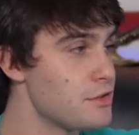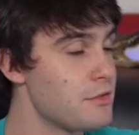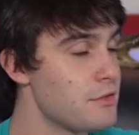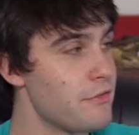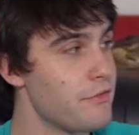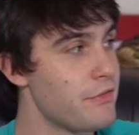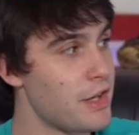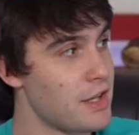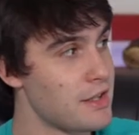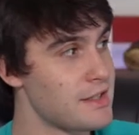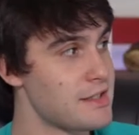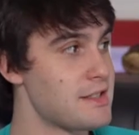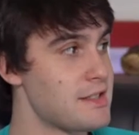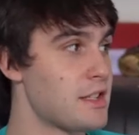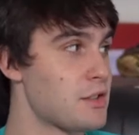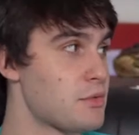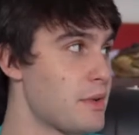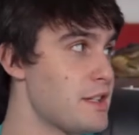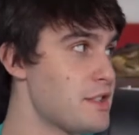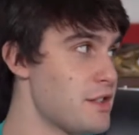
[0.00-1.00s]
Very
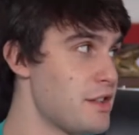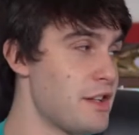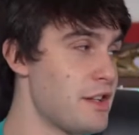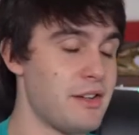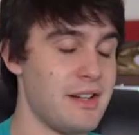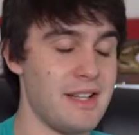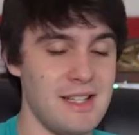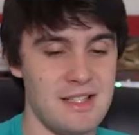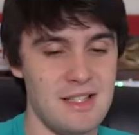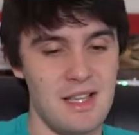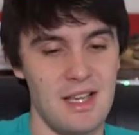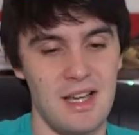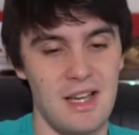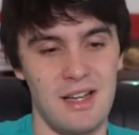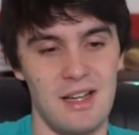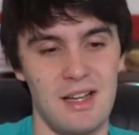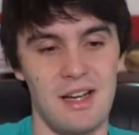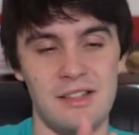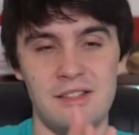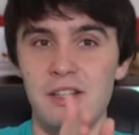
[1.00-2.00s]
distinct reason. There is
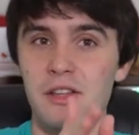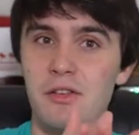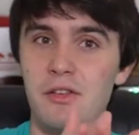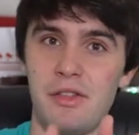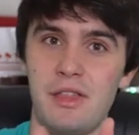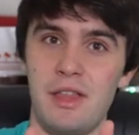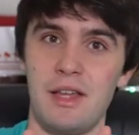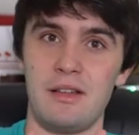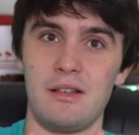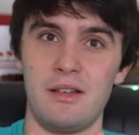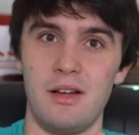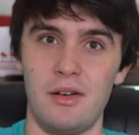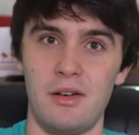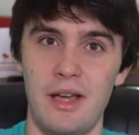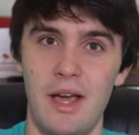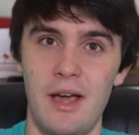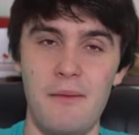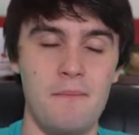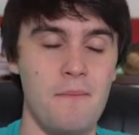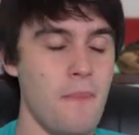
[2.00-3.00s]
another thing,
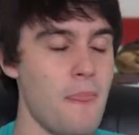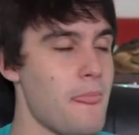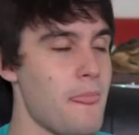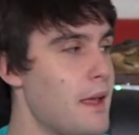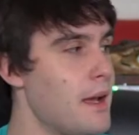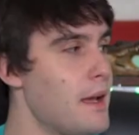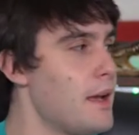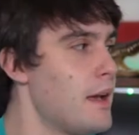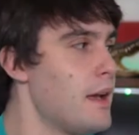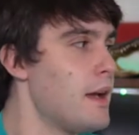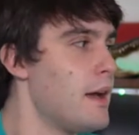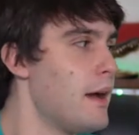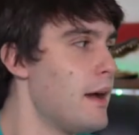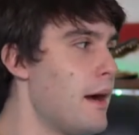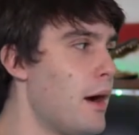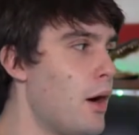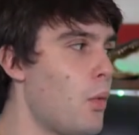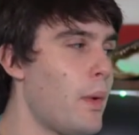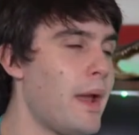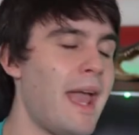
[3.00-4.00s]
okay?
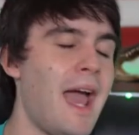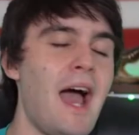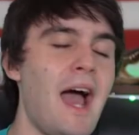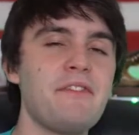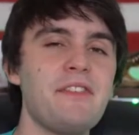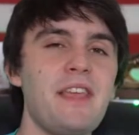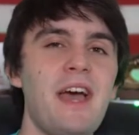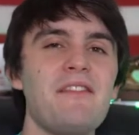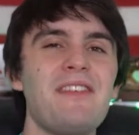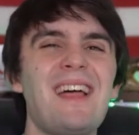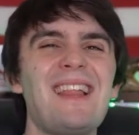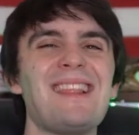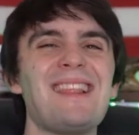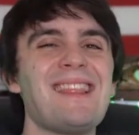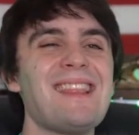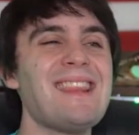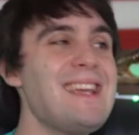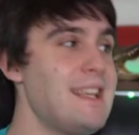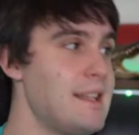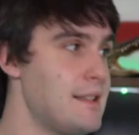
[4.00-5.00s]
We have to have at
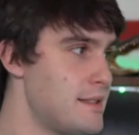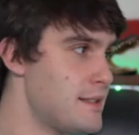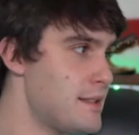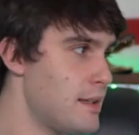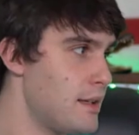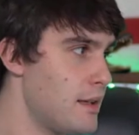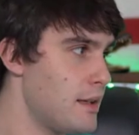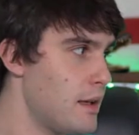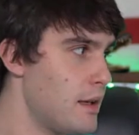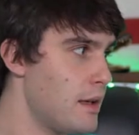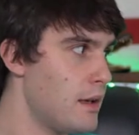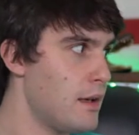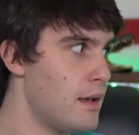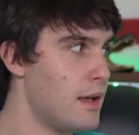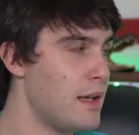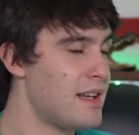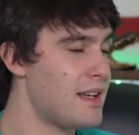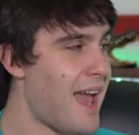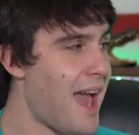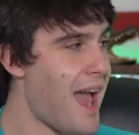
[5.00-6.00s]
least
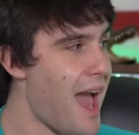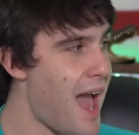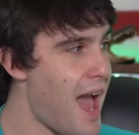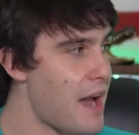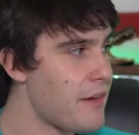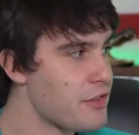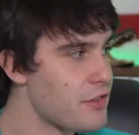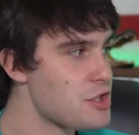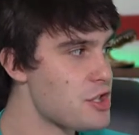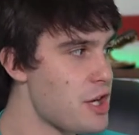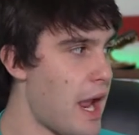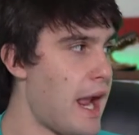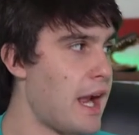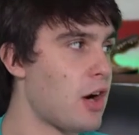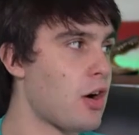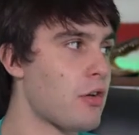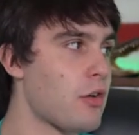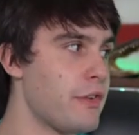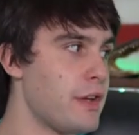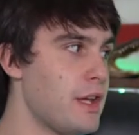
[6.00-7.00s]
an average
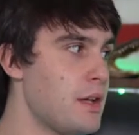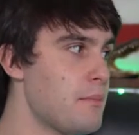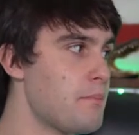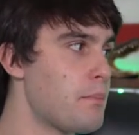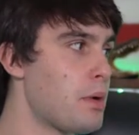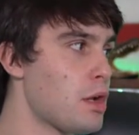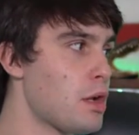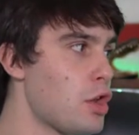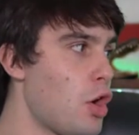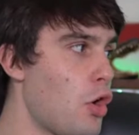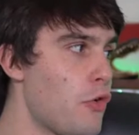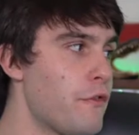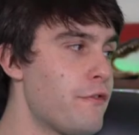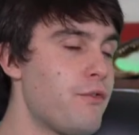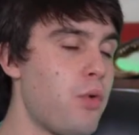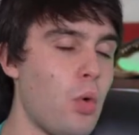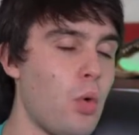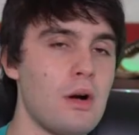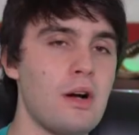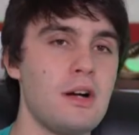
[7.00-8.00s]
ARV below
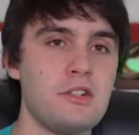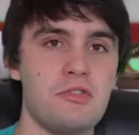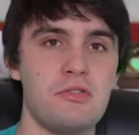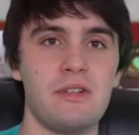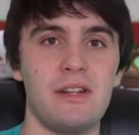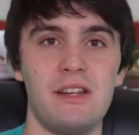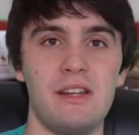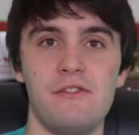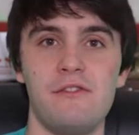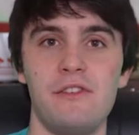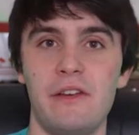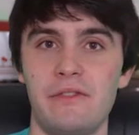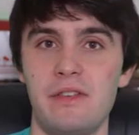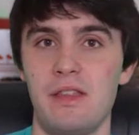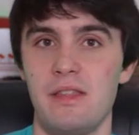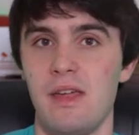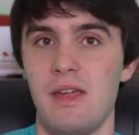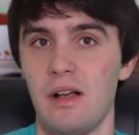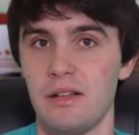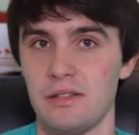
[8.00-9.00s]

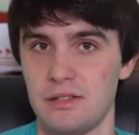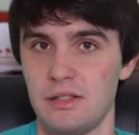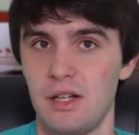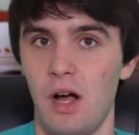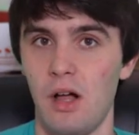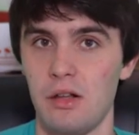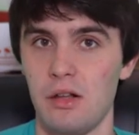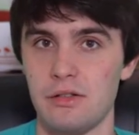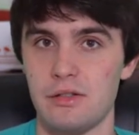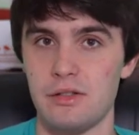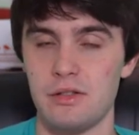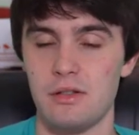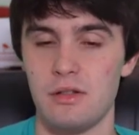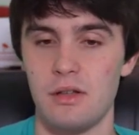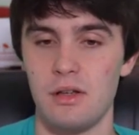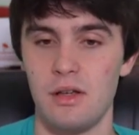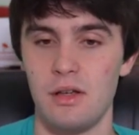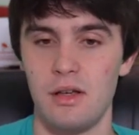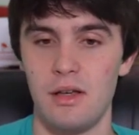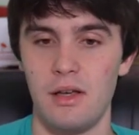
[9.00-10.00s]
$450,000.
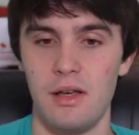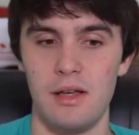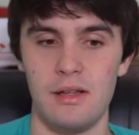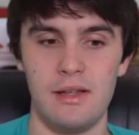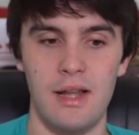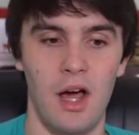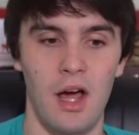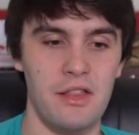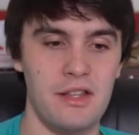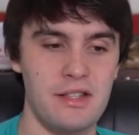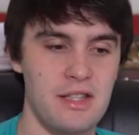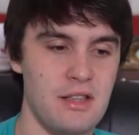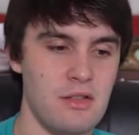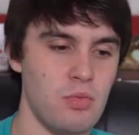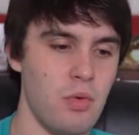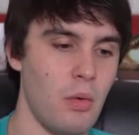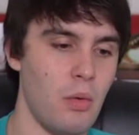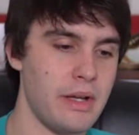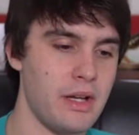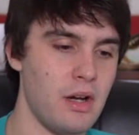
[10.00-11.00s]
Now, this is
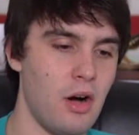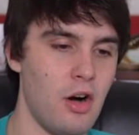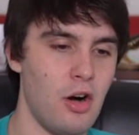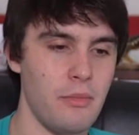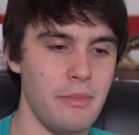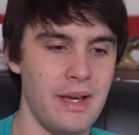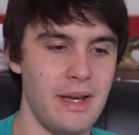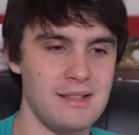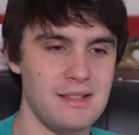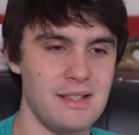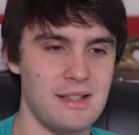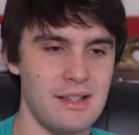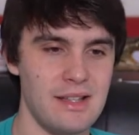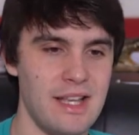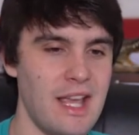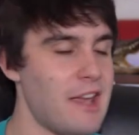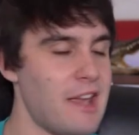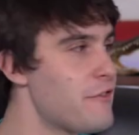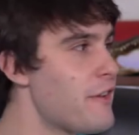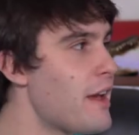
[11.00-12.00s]
what we call
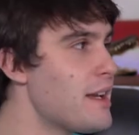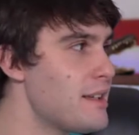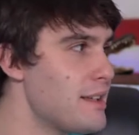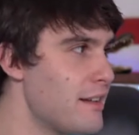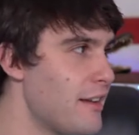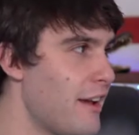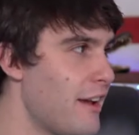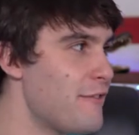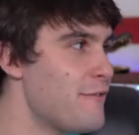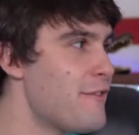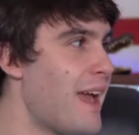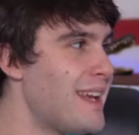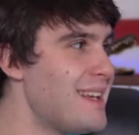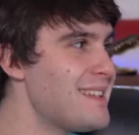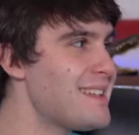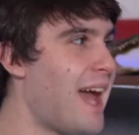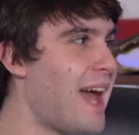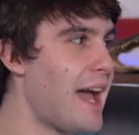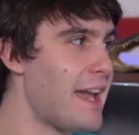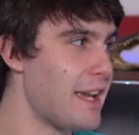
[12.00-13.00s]
basically a
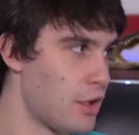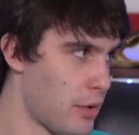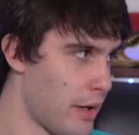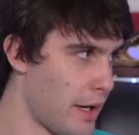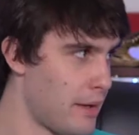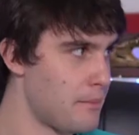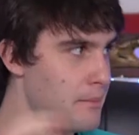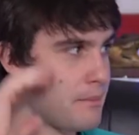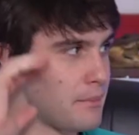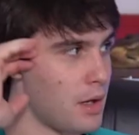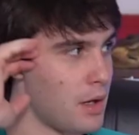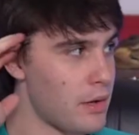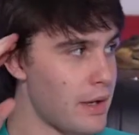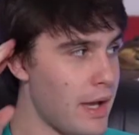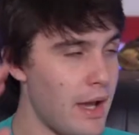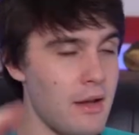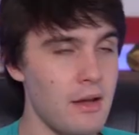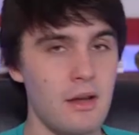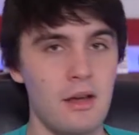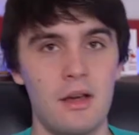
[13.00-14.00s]
Venn diagram,
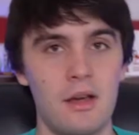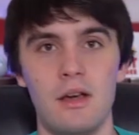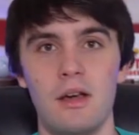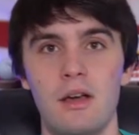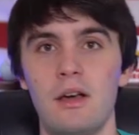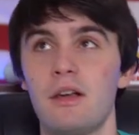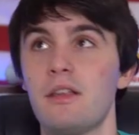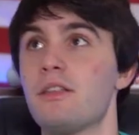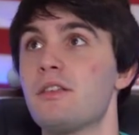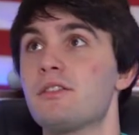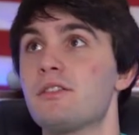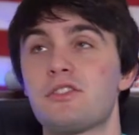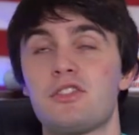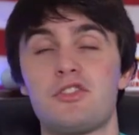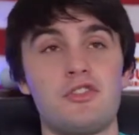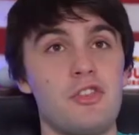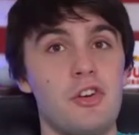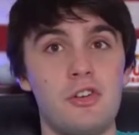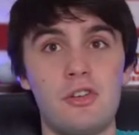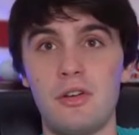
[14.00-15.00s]
okay? There's a
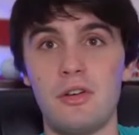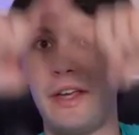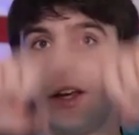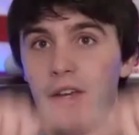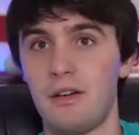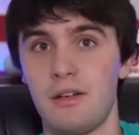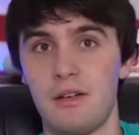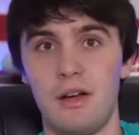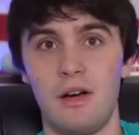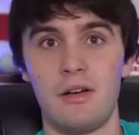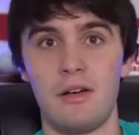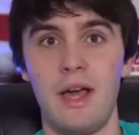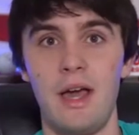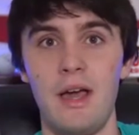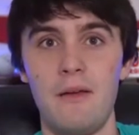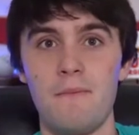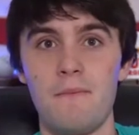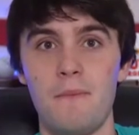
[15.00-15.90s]
circle here, okay?